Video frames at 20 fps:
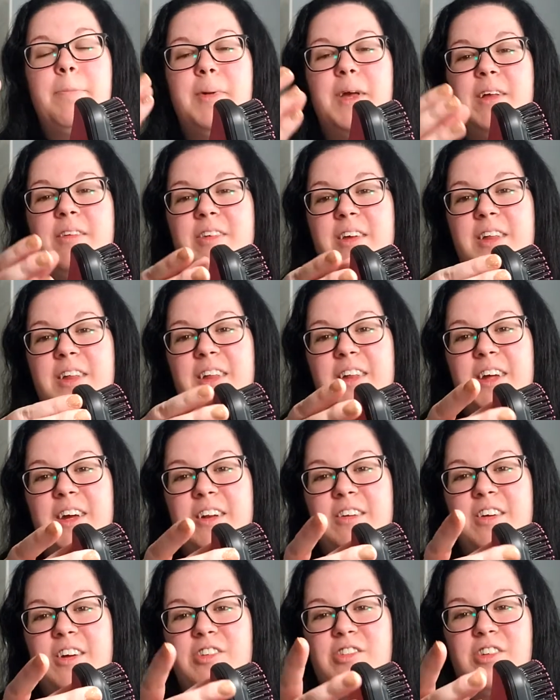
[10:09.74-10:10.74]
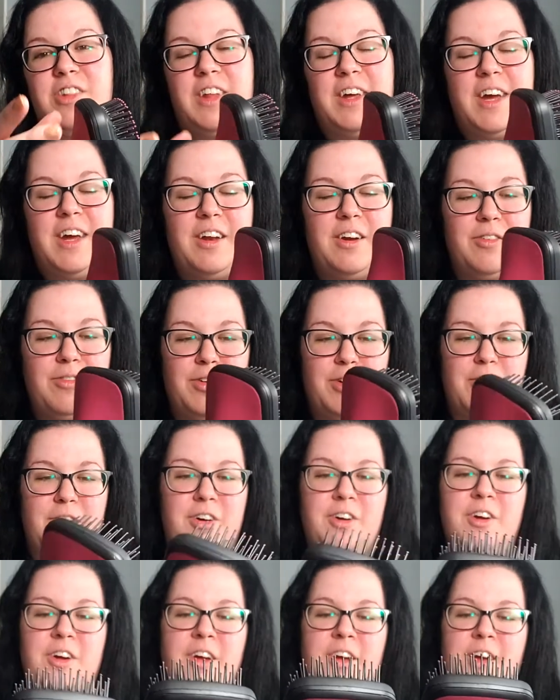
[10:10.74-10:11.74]
basically like touching the head of
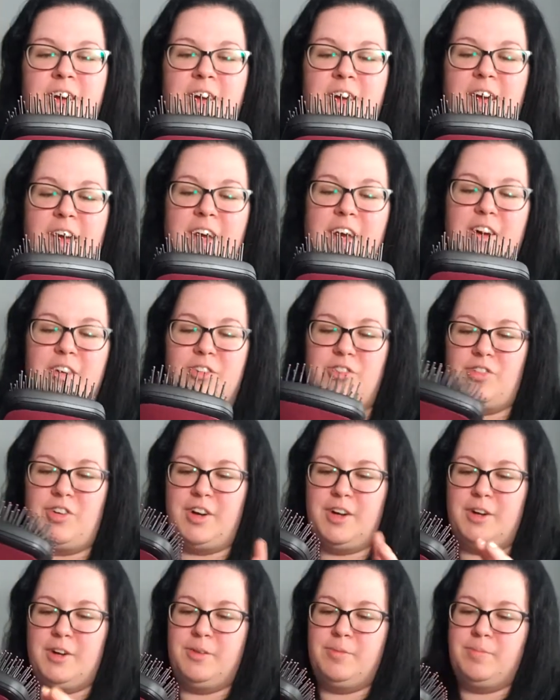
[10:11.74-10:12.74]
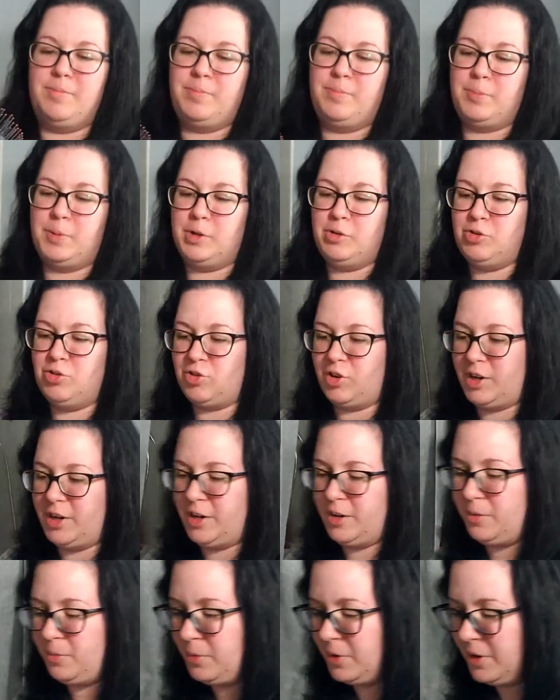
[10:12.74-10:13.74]
your hair dryer, blow dryer,